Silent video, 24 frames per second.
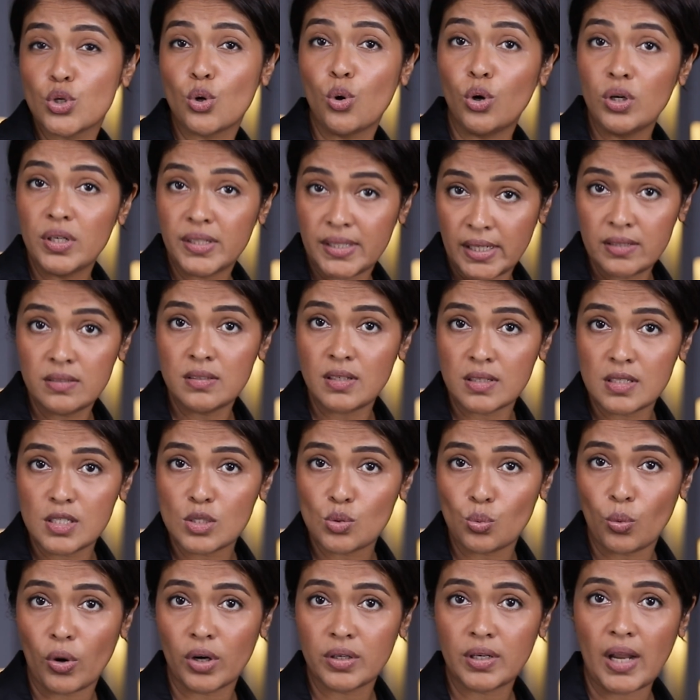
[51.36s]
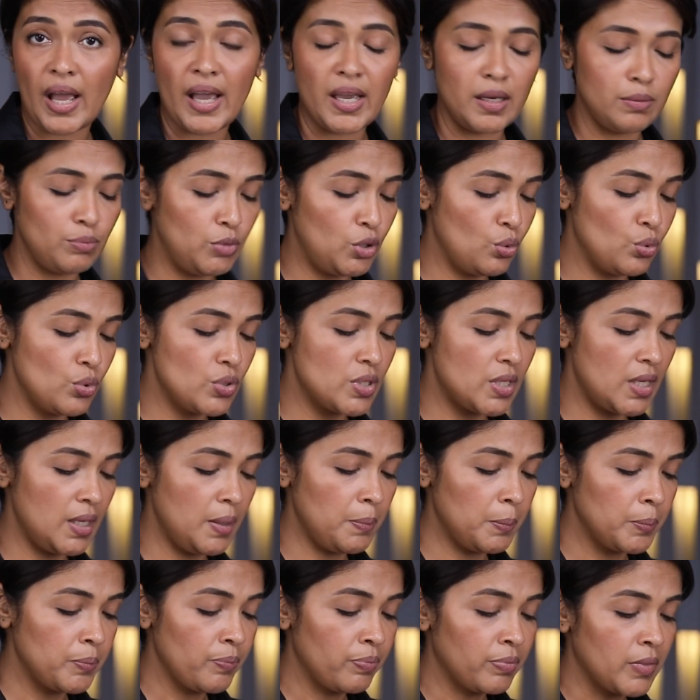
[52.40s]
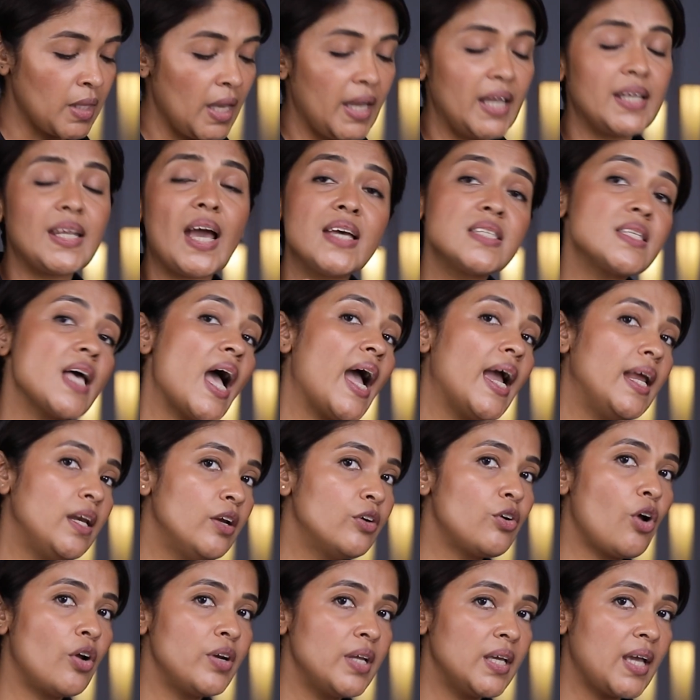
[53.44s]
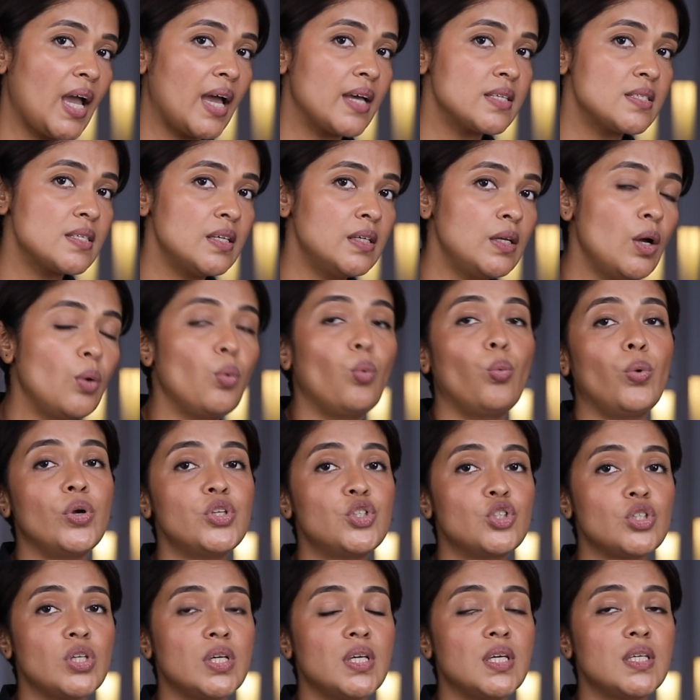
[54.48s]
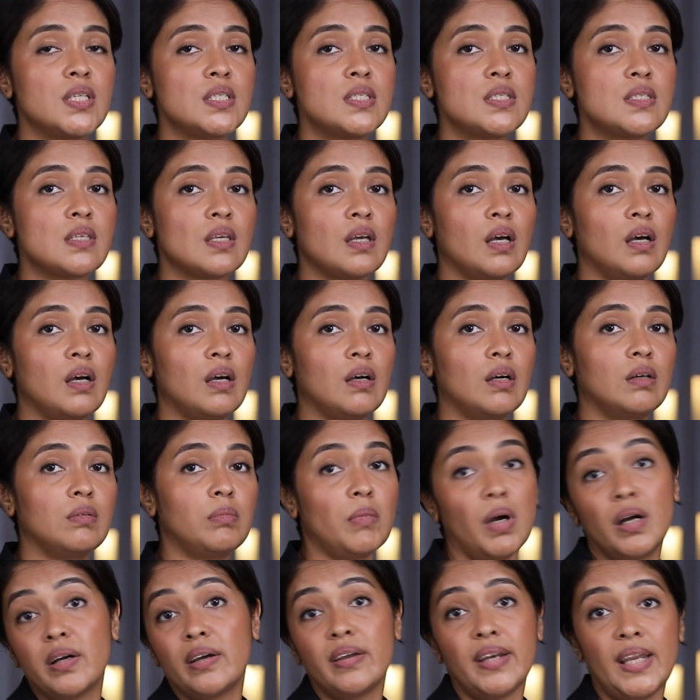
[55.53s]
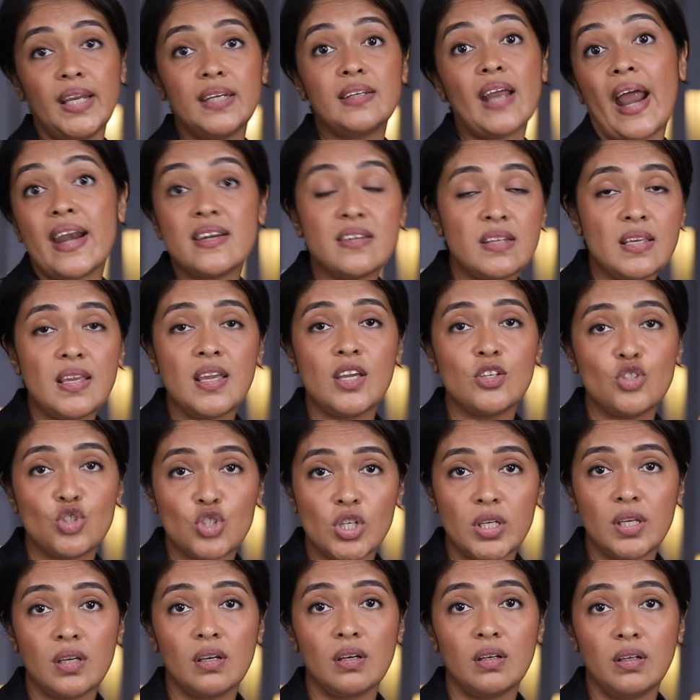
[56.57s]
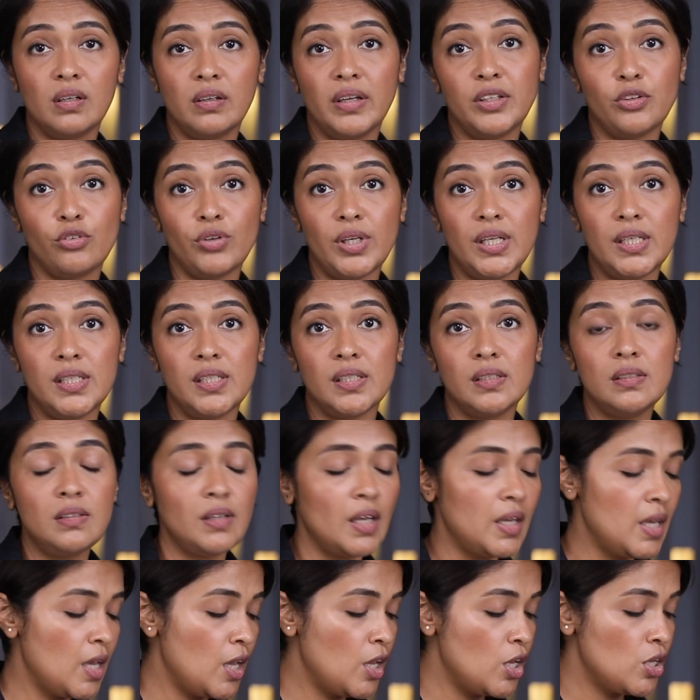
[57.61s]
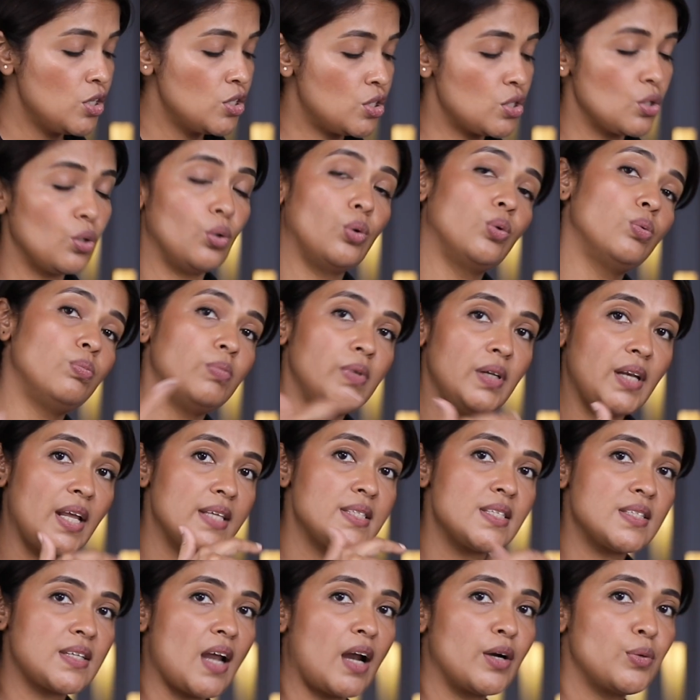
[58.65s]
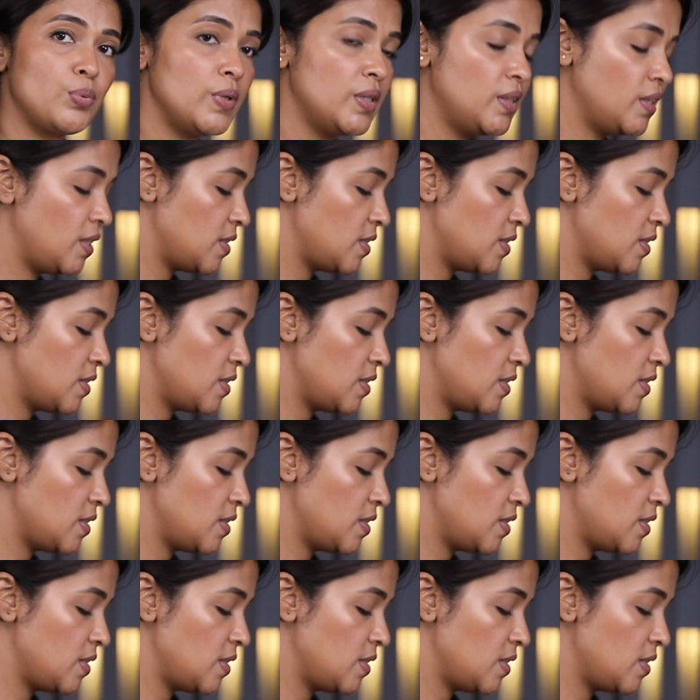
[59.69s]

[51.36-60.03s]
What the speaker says: gold tint is what I am using. It has hyaluronic acid, which is a great anti-aging ingredient. So let's start with